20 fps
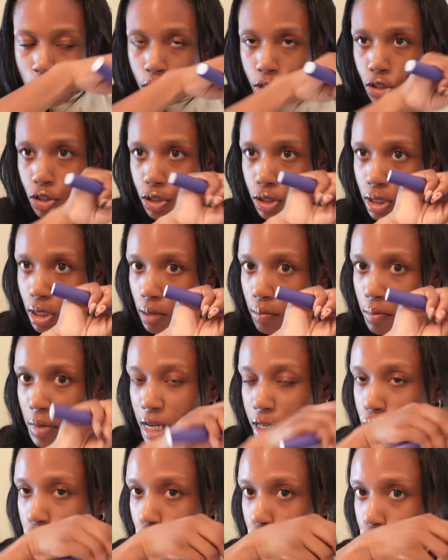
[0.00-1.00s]
Just gonna
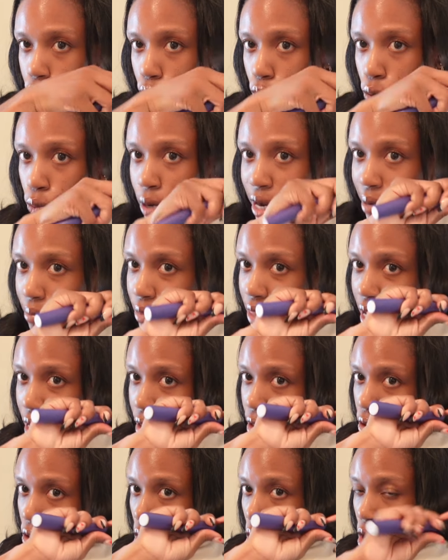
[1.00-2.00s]
make sure to grab
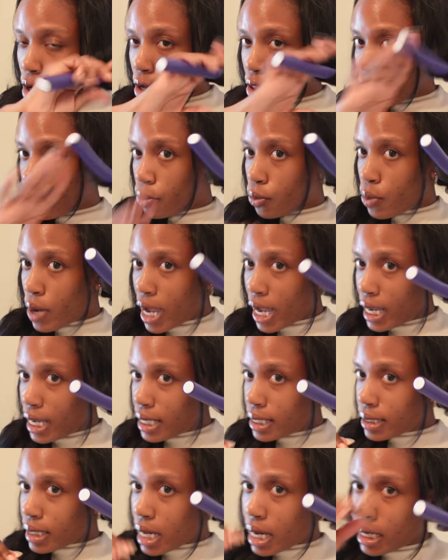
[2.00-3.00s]
that along the way
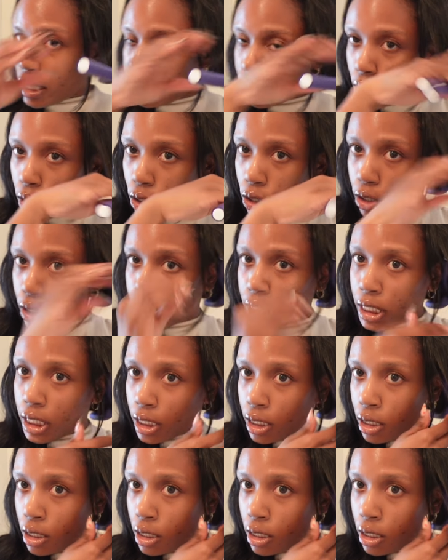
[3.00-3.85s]
as I am curling.